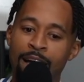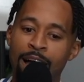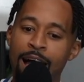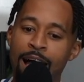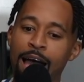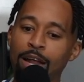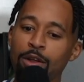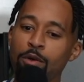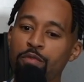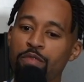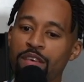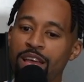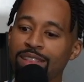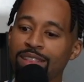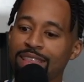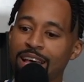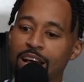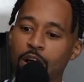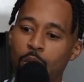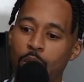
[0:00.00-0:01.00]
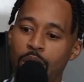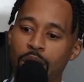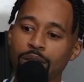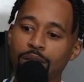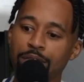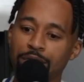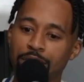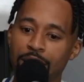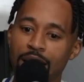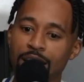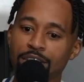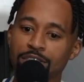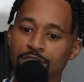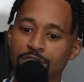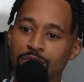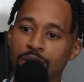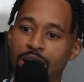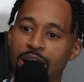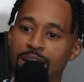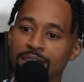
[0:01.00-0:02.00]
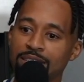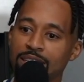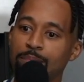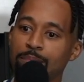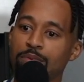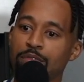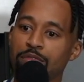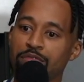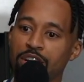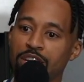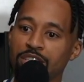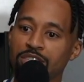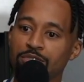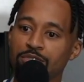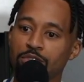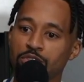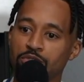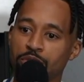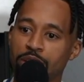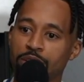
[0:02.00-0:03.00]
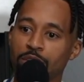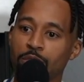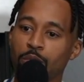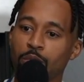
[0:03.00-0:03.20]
I don't think that qualifies you as a professional trainer.